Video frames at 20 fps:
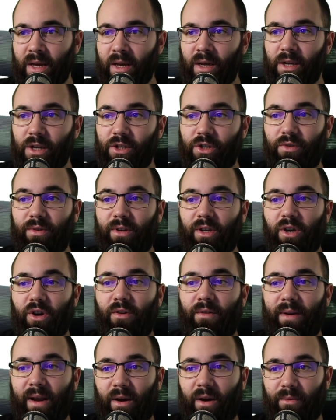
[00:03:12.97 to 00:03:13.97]
So
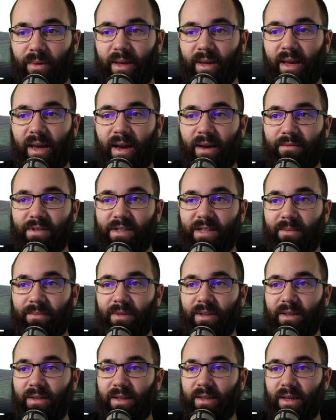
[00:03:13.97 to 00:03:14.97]
here now we have
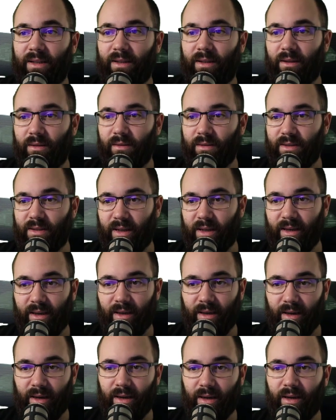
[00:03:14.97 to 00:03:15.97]
something that looks
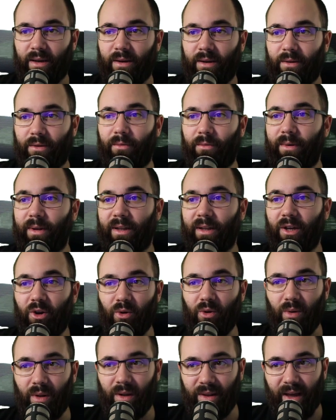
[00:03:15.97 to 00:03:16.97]
like a really
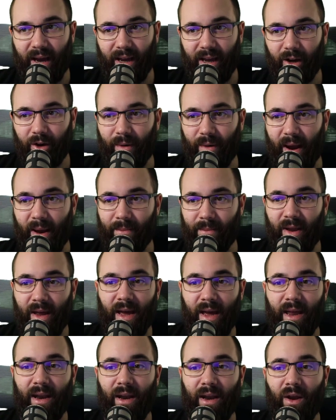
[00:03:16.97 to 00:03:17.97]
cool diagram.
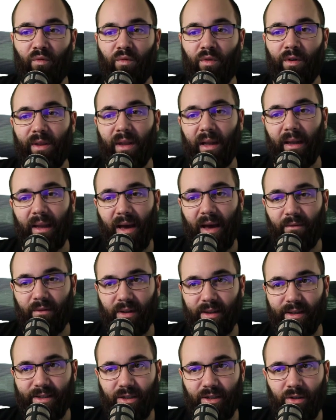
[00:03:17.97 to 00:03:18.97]
Now for the
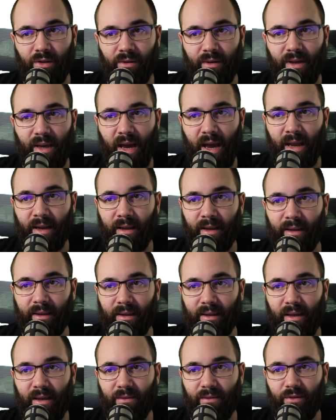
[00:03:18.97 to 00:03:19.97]
levels, you can
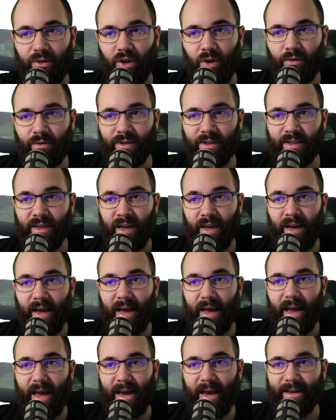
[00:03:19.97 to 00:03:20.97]
leave those
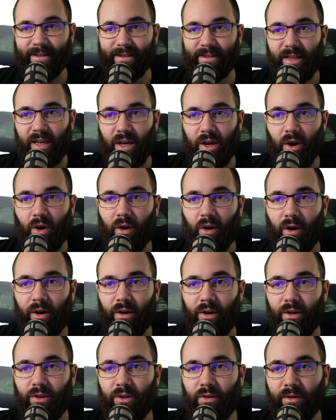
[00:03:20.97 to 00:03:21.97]
as they
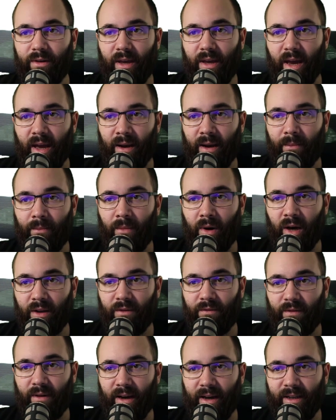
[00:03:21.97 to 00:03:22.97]
are. You can
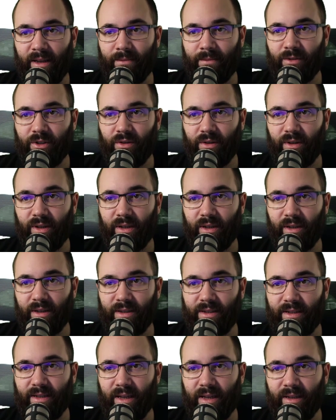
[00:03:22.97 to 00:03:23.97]
modify them, so you can
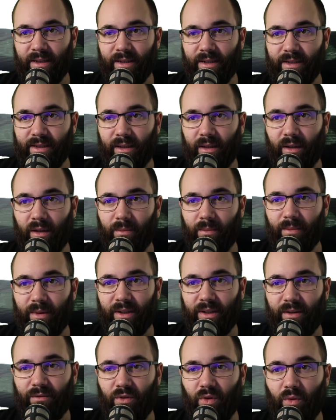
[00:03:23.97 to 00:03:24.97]
extend this a little
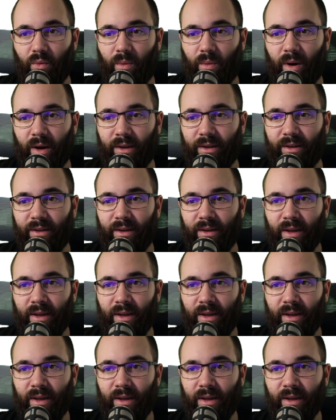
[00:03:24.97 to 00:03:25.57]
bit if you want,